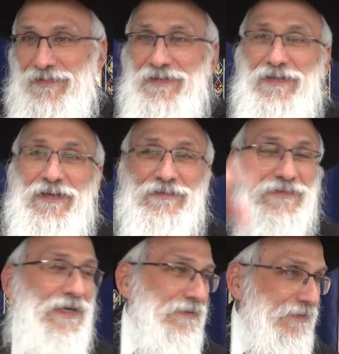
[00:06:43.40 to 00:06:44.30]
then
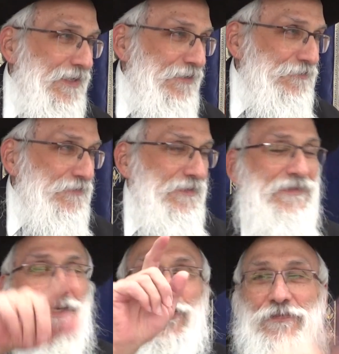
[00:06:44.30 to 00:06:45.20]
untie the left, you
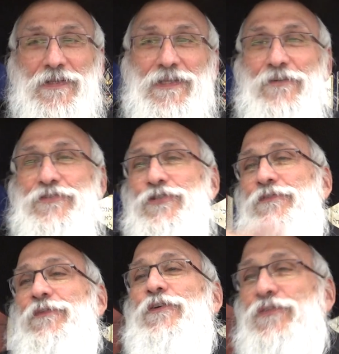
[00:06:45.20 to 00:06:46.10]
take off the left shoe
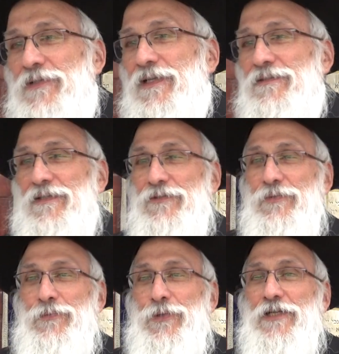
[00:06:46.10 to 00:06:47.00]
first and then
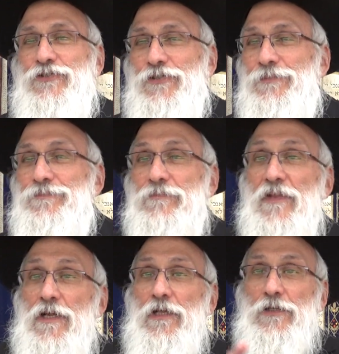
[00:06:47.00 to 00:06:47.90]
the right shoe.
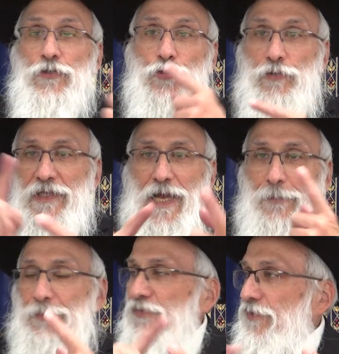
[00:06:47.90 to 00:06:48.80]
You do the
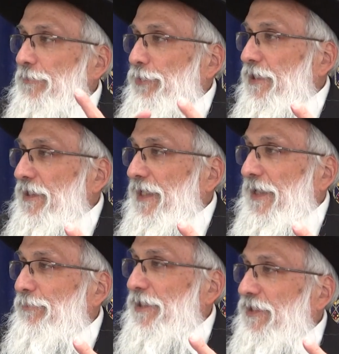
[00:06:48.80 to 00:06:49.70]
opposite of putting it
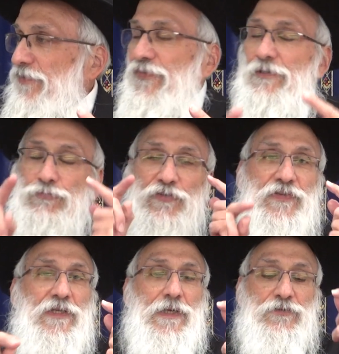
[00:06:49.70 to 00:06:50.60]
on. But it's
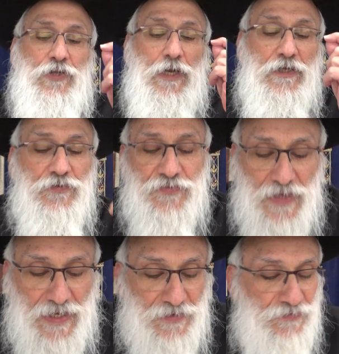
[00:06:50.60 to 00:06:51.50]
interesting, Torah
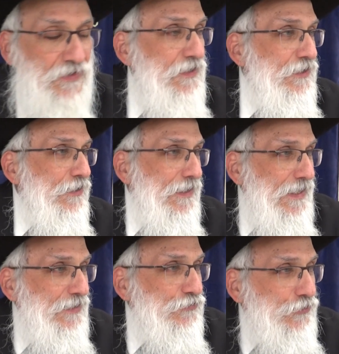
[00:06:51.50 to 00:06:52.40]
says,
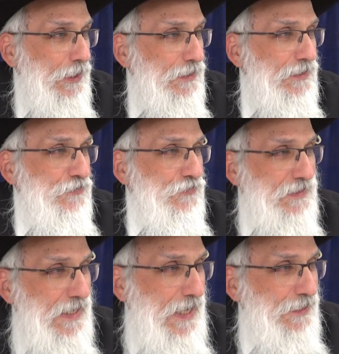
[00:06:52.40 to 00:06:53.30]
again, Torah is a
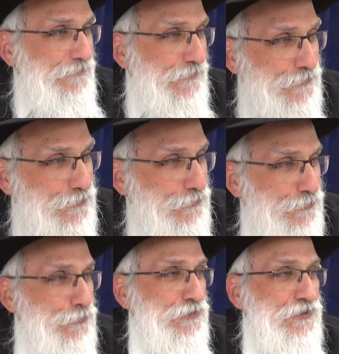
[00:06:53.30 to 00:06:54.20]
guide for
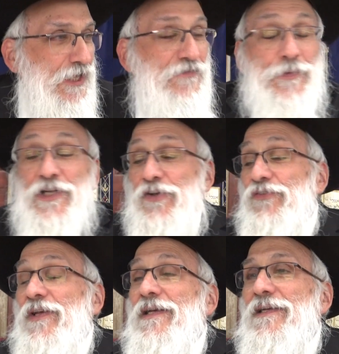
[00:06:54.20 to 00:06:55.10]
Jewish life
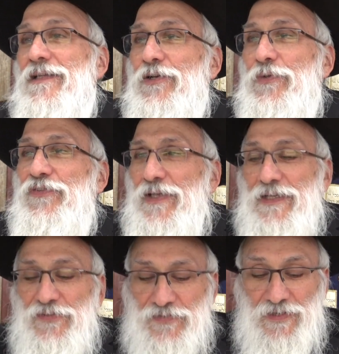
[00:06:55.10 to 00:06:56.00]
because, like we said
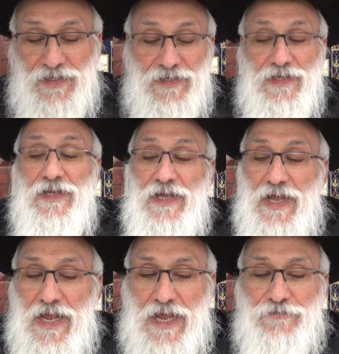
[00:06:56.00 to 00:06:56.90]
yesterday,
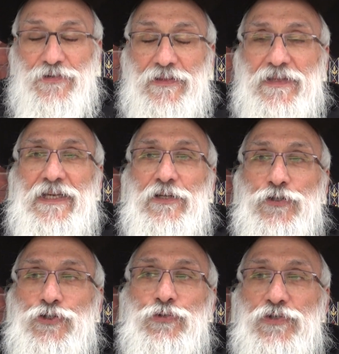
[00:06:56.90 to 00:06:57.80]
everything a
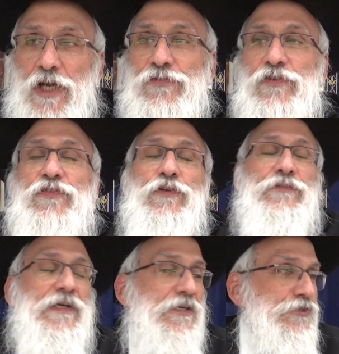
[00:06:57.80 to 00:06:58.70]
Jew does is
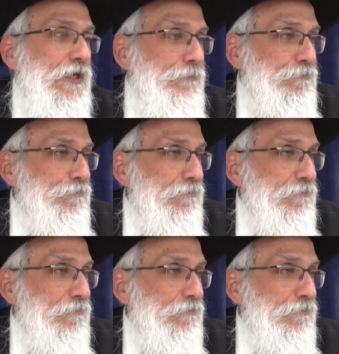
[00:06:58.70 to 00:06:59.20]
serving Hashem.